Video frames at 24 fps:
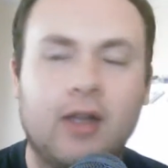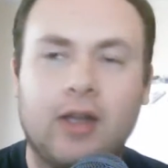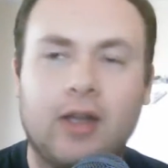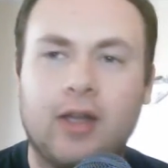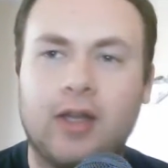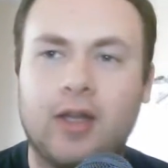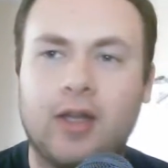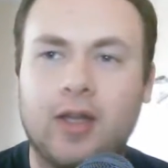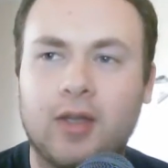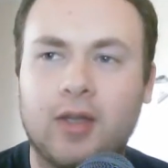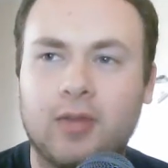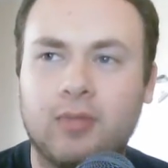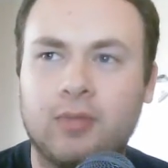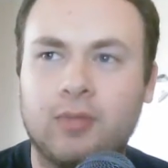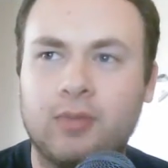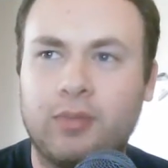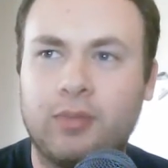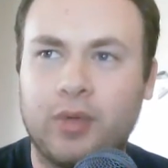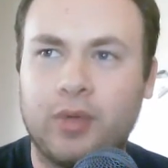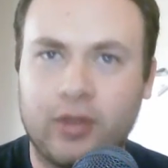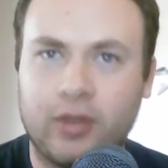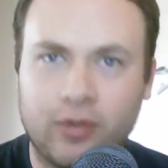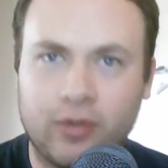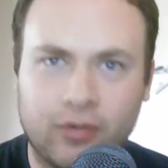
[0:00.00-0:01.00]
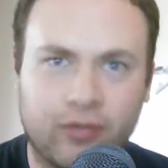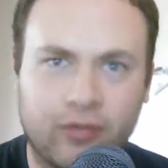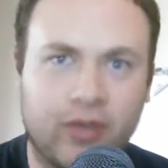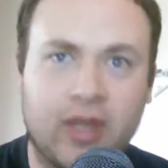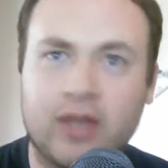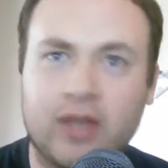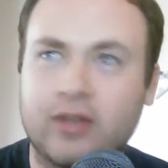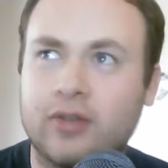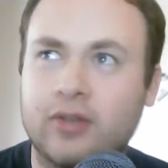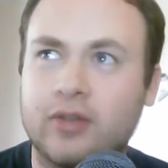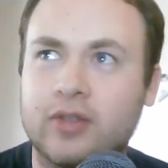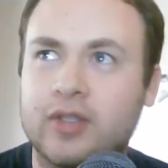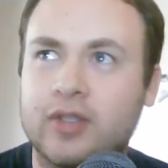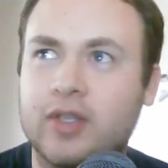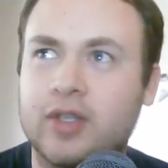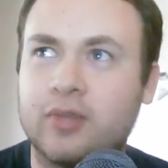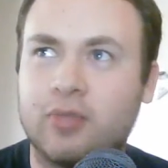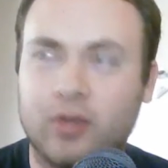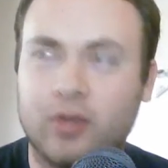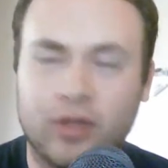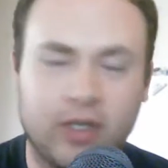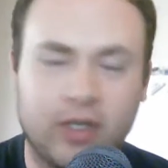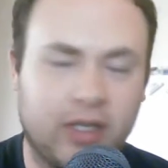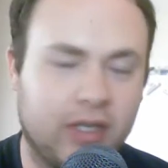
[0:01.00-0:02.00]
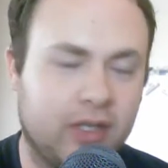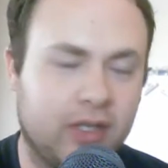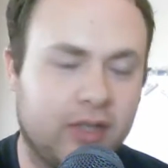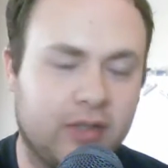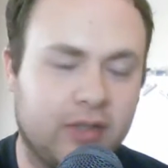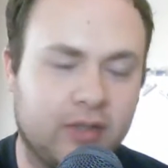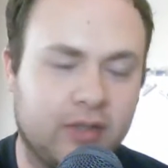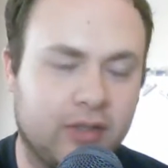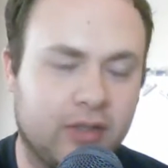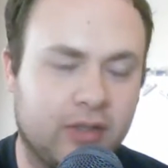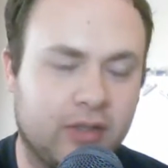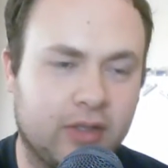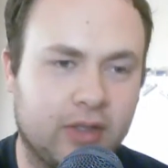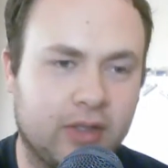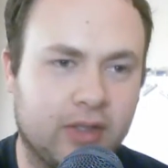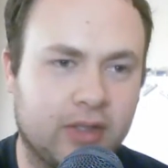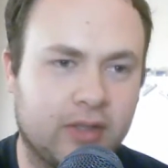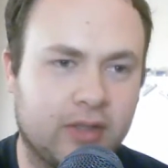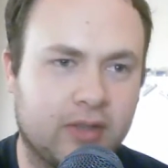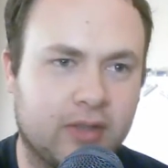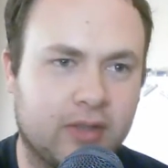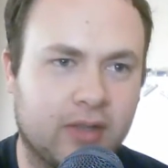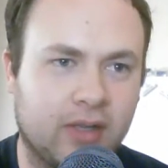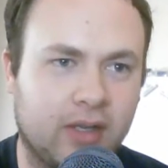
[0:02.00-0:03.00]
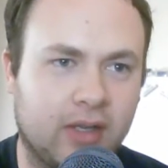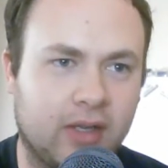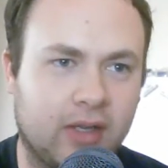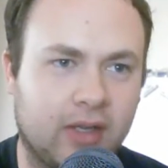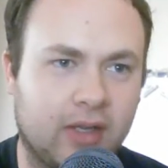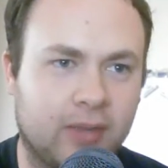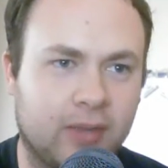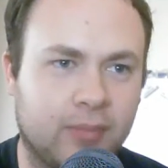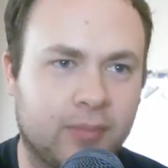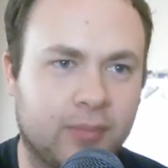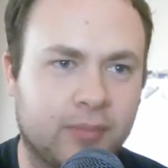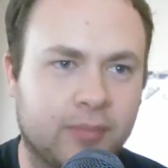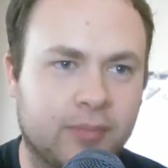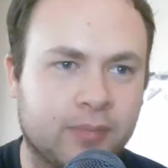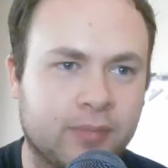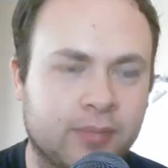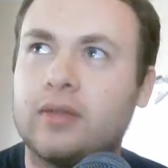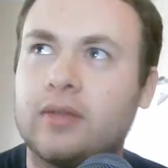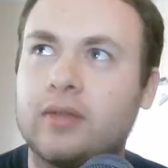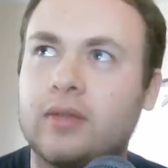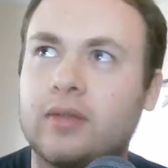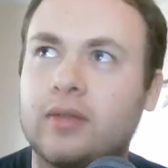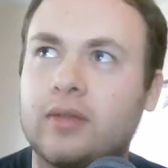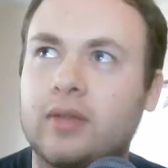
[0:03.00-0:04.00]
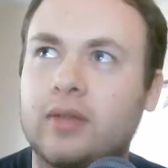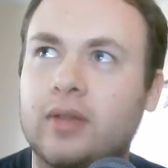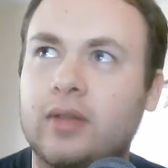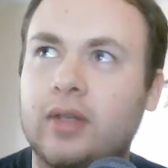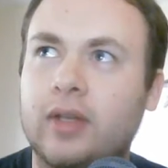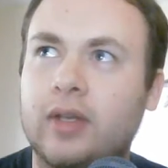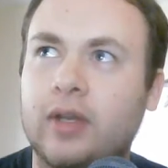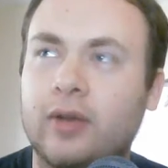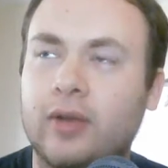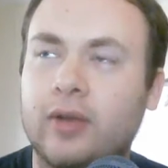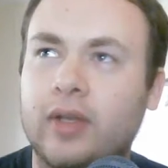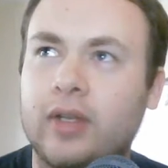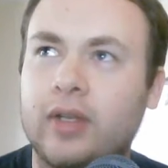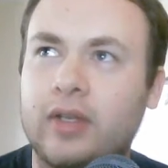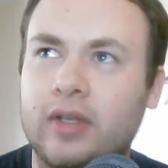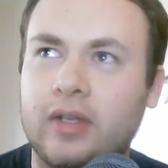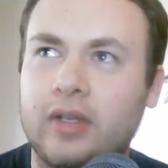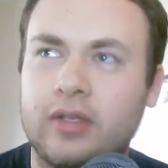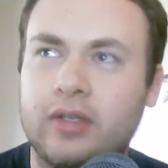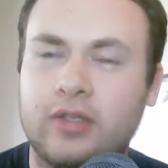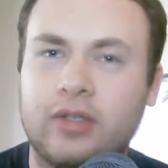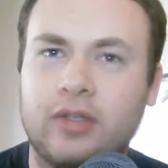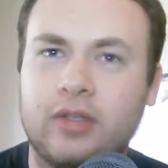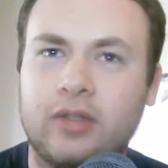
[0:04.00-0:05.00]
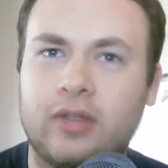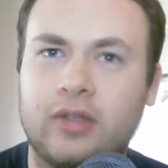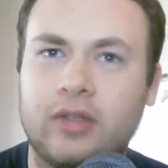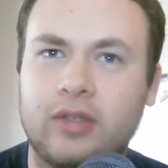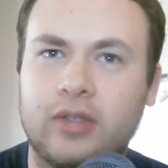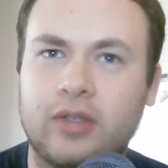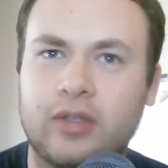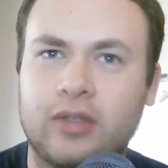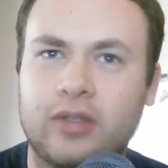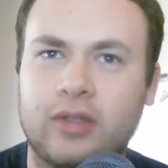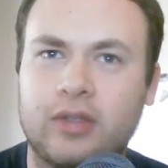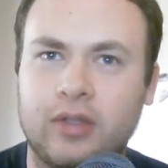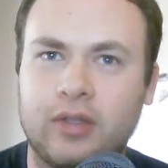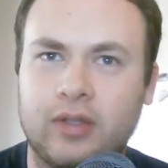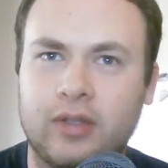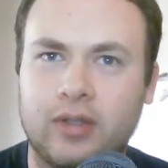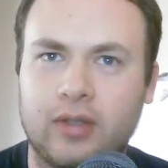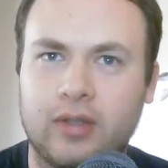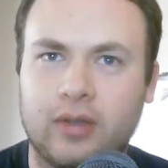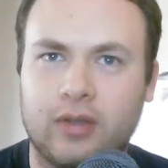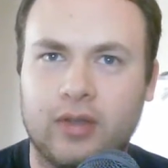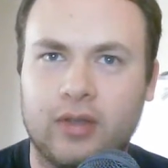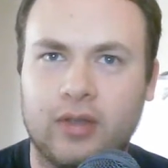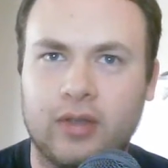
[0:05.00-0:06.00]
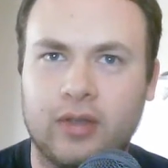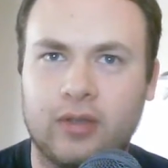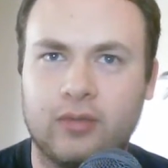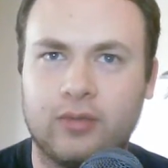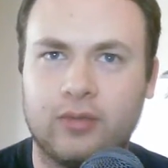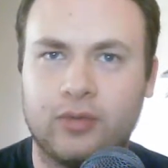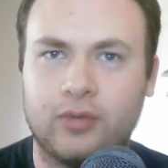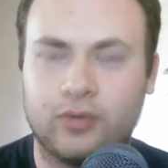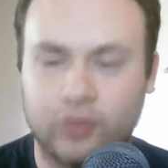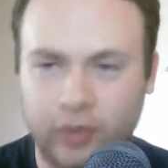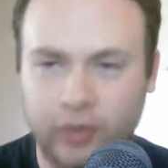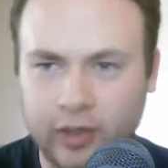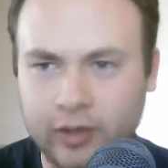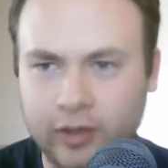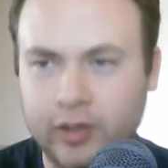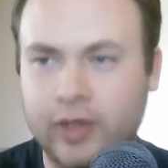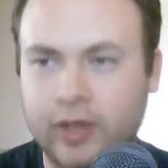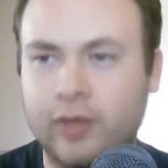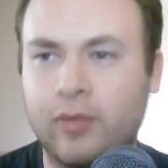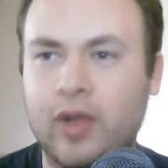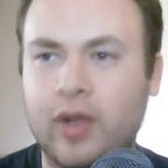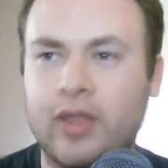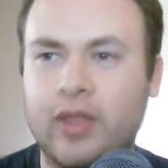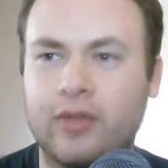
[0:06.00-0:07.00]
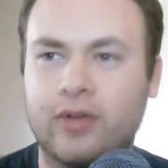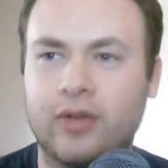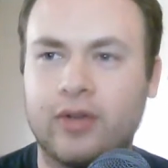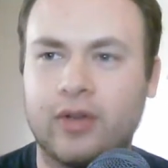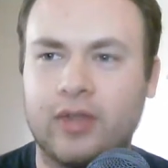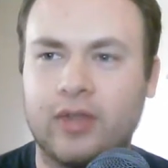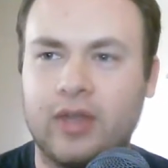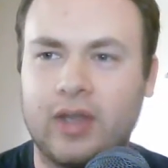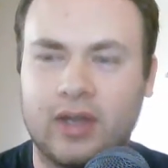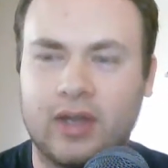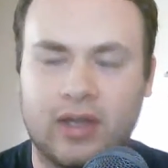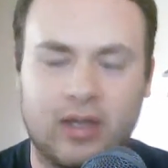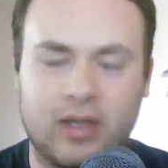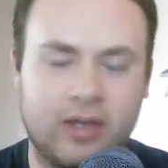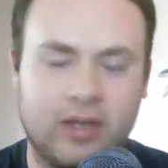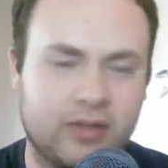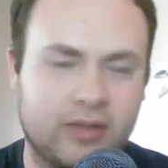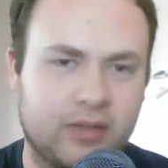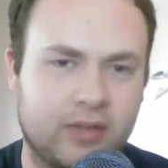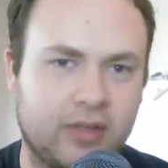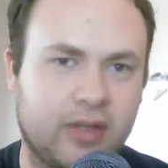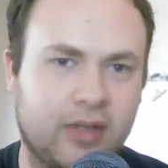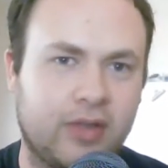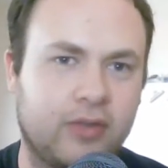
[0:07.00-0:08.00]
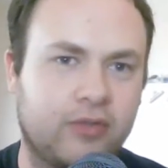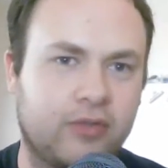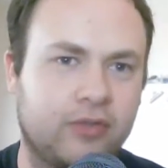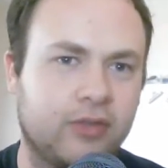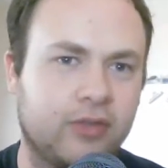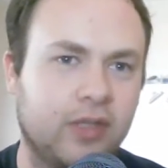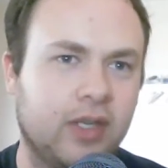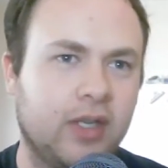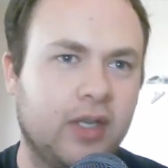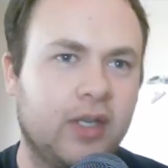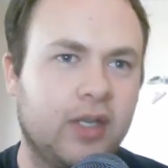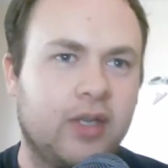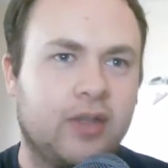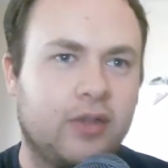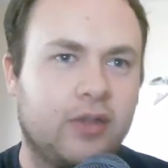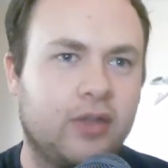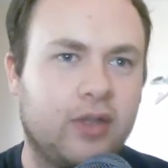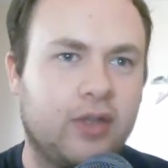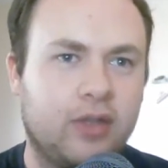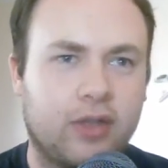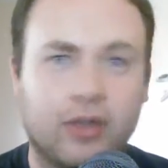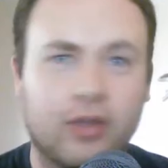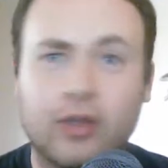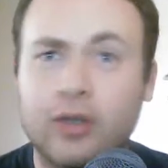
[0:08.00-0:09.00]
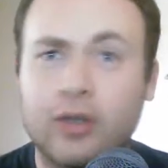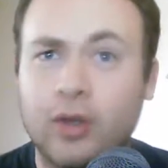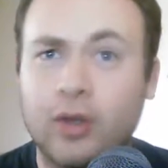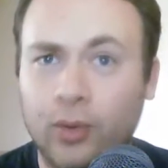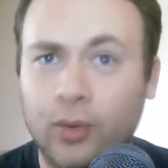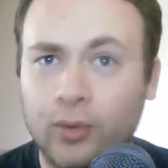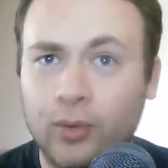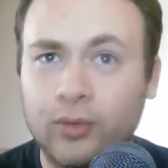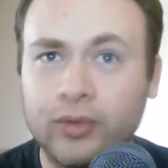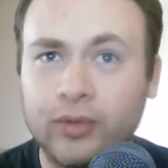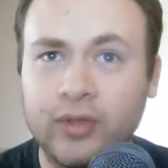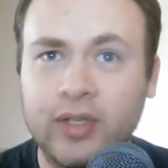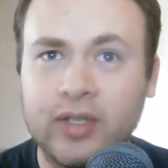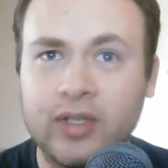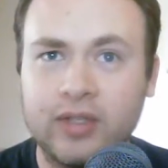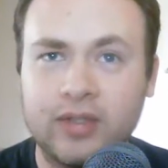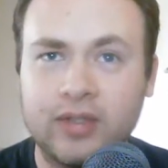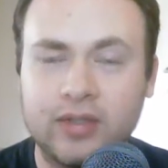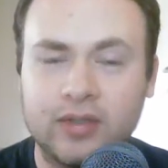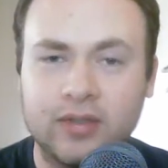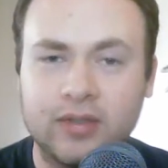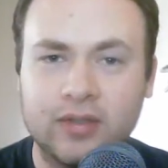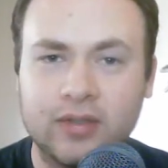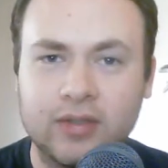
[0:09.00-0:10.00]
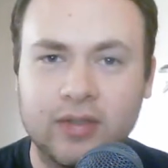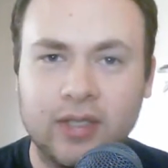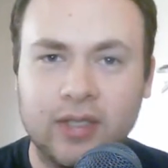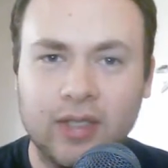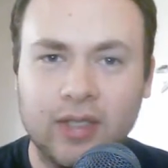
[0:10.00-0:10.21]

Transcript: Uh, but other factors that play into this, um, you know, in addition to just the the dreary weather and that kind of stuff, the the coldness